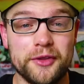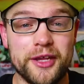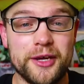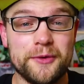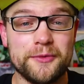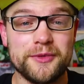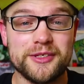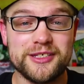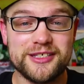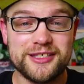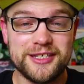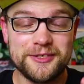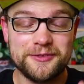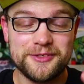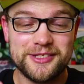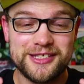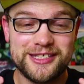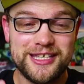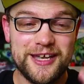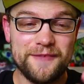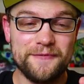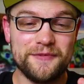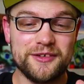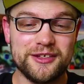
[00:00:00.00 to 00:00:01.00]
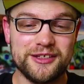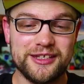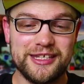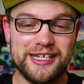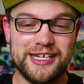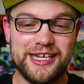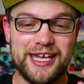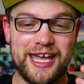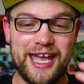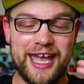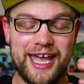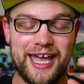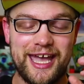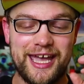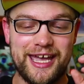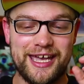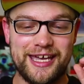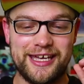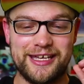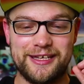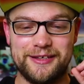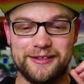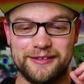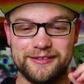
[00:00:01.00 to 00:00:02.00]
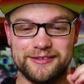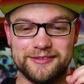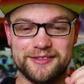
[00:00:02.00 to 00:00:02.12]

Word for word: There was definitely a